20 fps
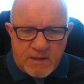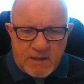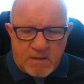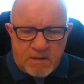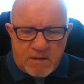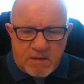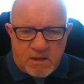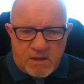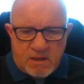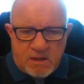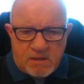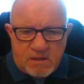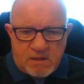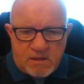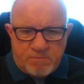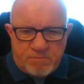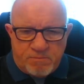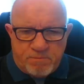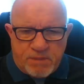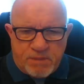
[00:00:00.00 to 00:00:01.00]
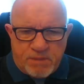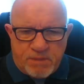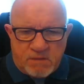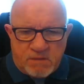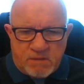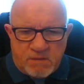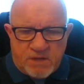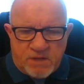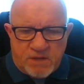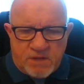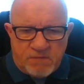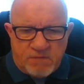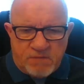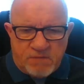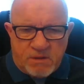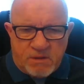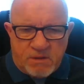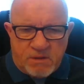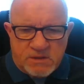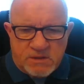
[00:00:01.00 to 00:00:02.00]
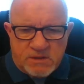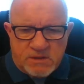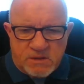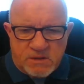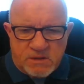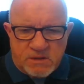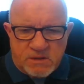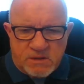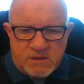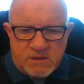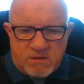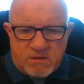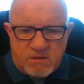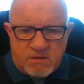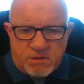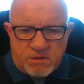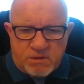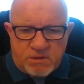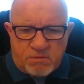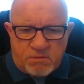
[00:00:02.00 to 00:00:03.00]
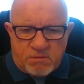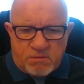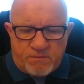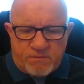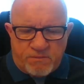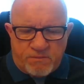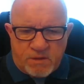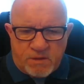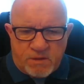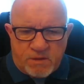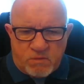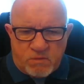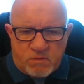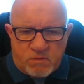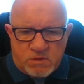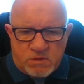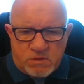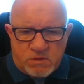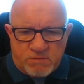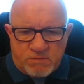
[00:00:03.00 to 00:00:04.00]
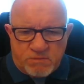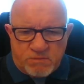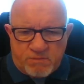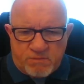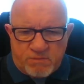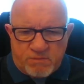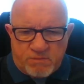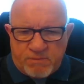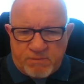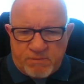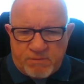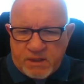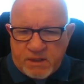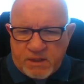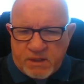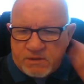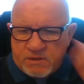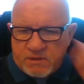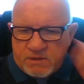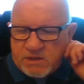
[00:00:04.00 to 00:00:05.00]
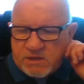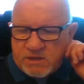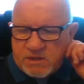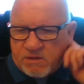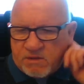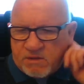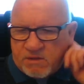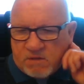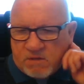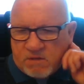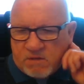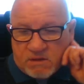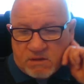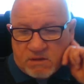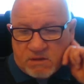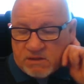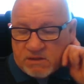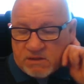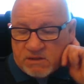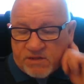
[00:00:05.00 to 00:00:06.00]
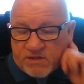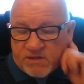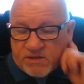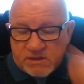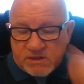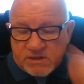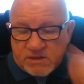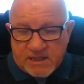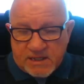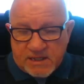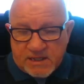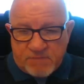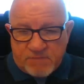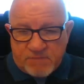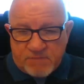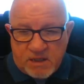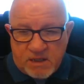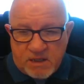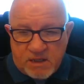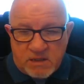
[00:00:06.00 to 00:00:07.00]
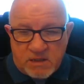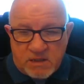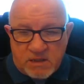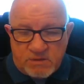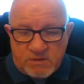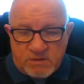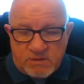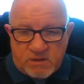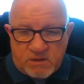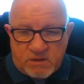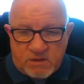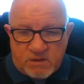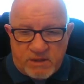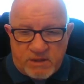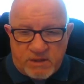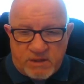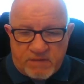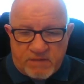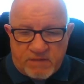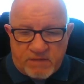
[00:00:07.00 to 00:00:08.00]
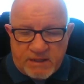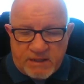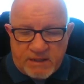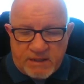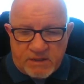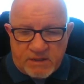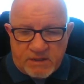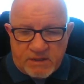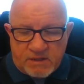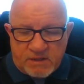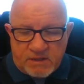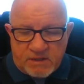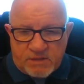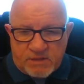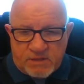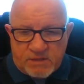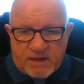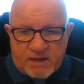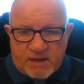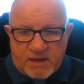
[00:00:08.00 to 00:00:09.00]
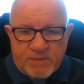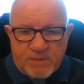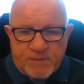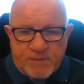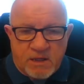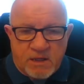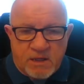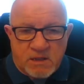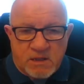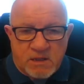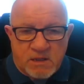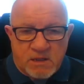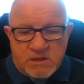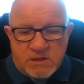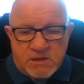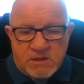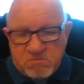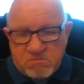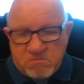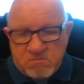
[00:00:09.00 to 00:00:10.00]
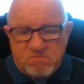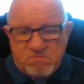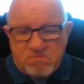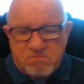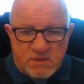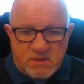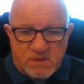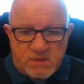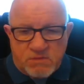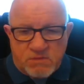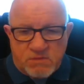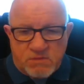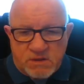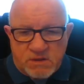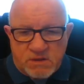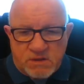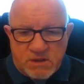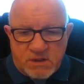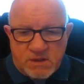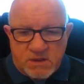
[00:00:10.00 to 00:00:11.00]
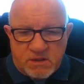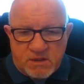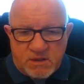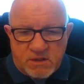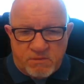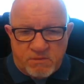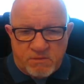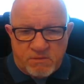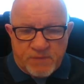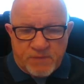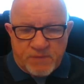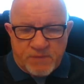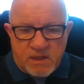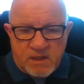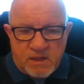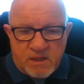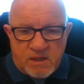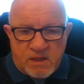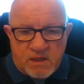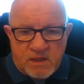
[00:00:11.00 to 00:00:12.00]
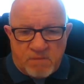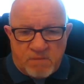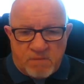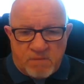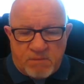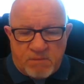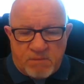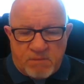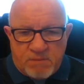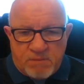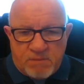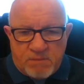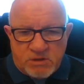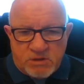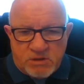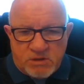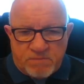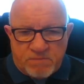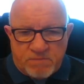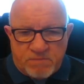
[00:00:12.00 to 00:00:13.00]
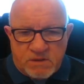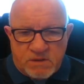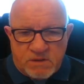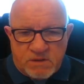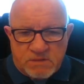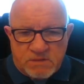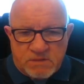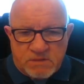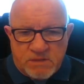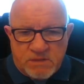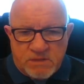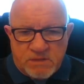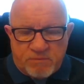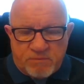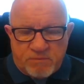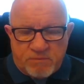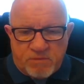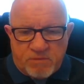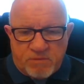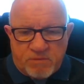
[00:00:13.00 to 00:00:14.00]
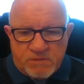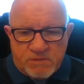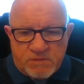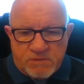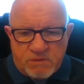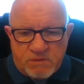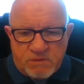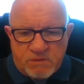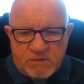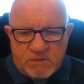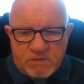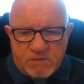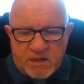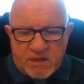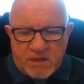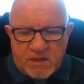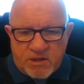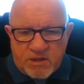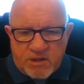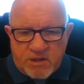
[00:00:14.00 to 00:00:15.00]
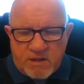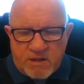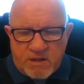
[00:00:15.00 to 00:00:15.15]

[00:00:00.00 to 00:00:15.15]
But I think Martin thought, well, what's the problem? You know, there's nothing attacking me. It's only the queen around there. He can deal with that. So that's what he decided to do. But my bishop is being a problem to him because